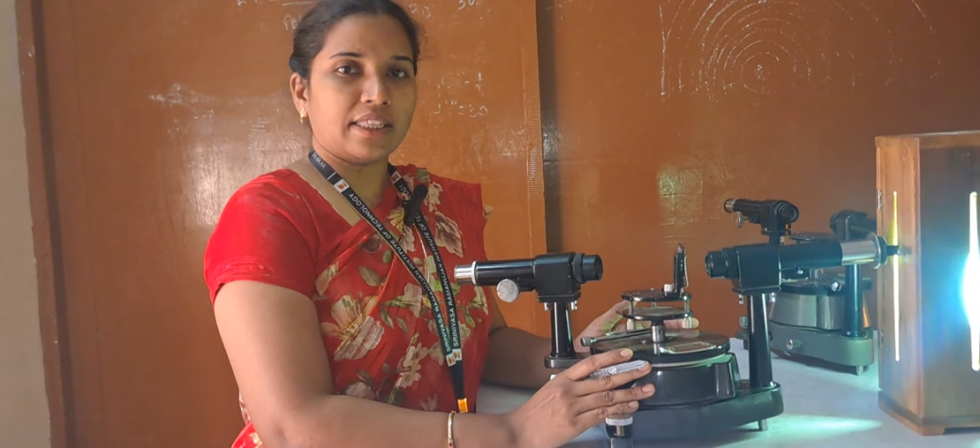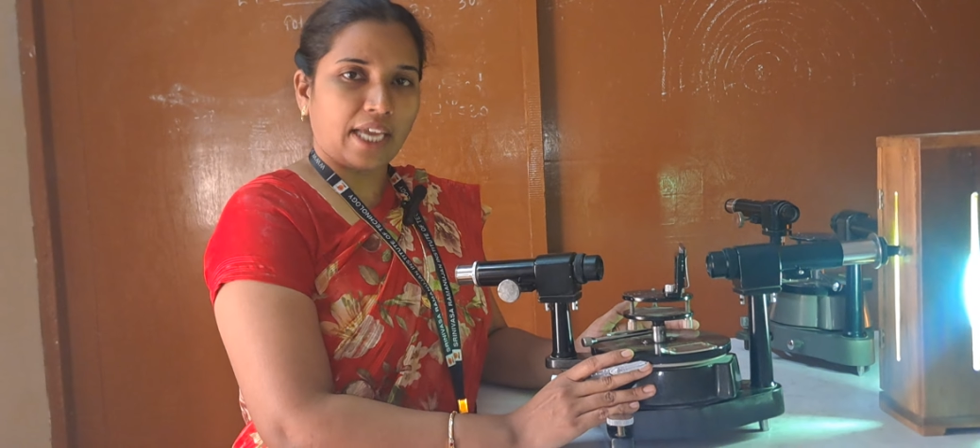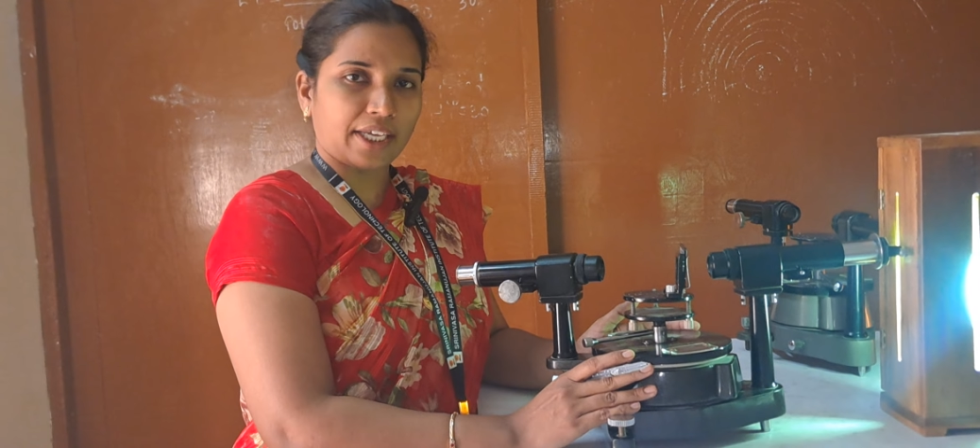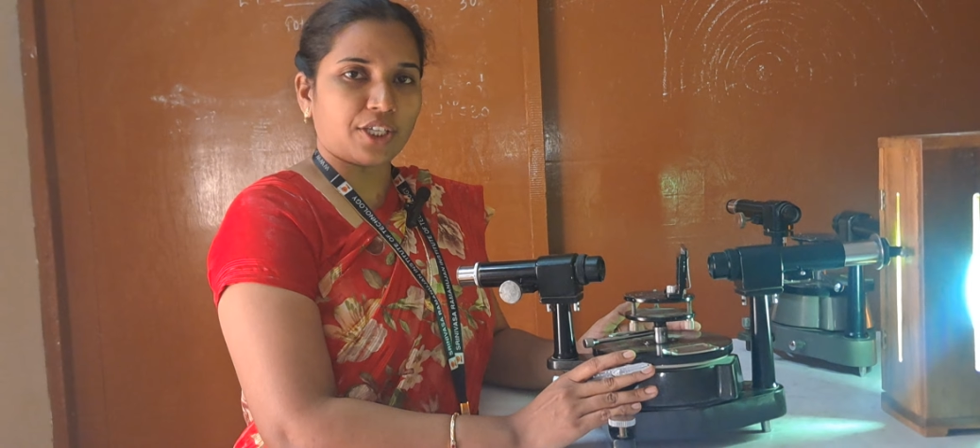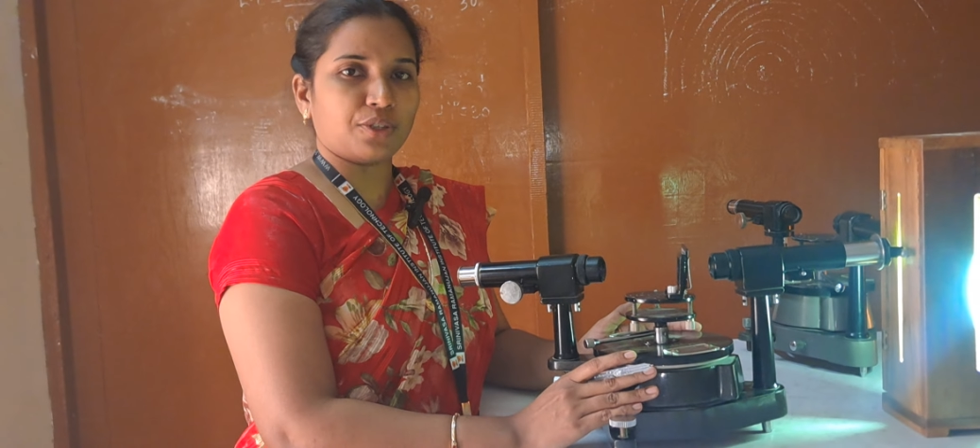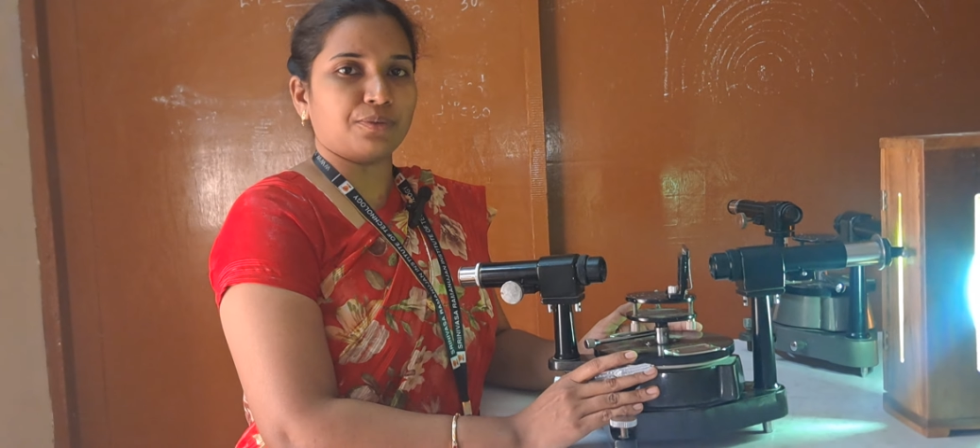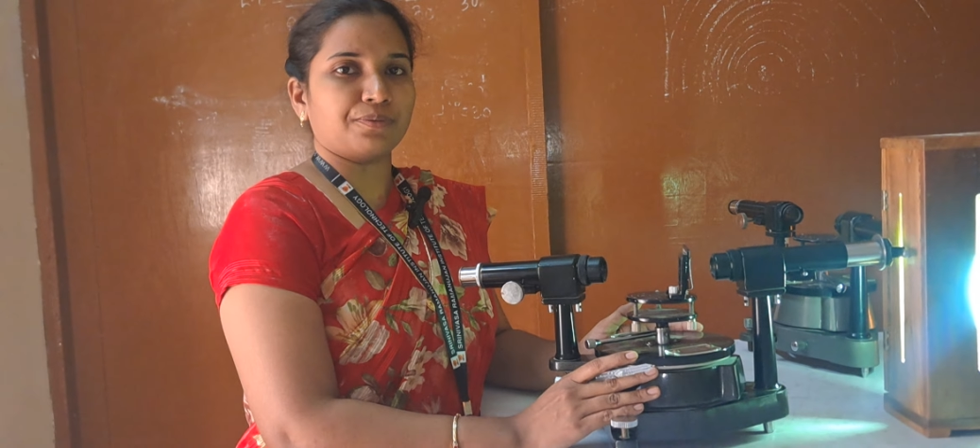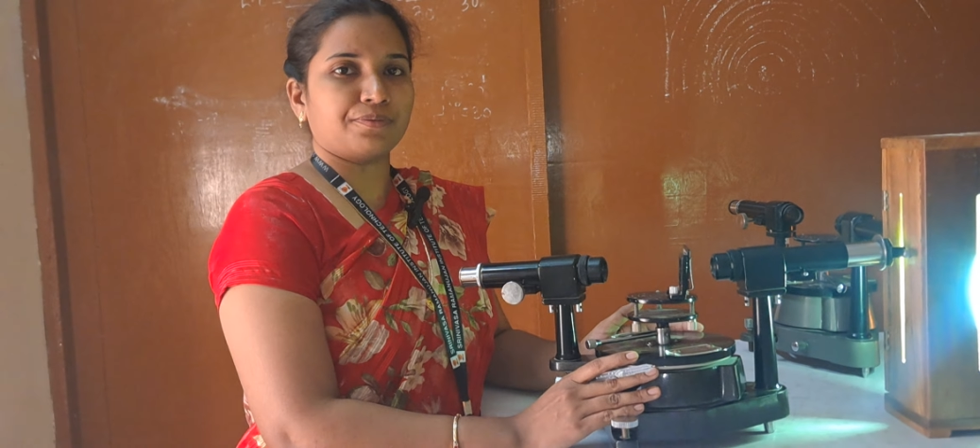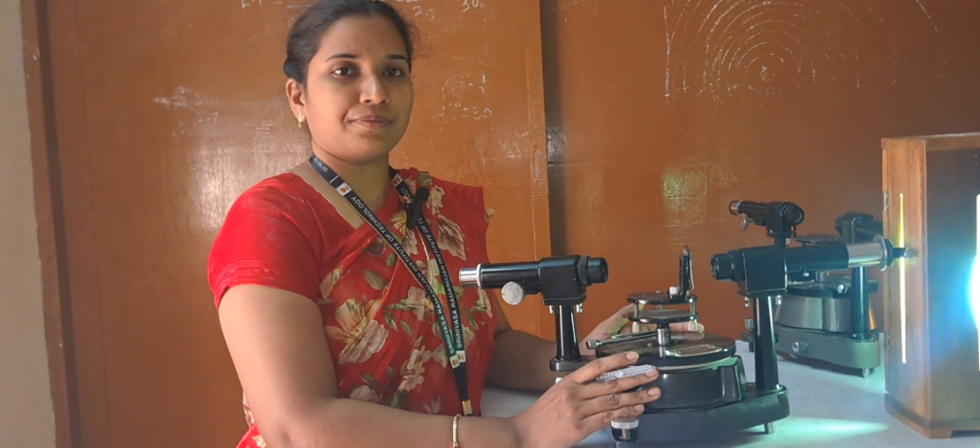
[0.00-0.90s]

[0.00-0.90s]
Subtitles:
Thank you.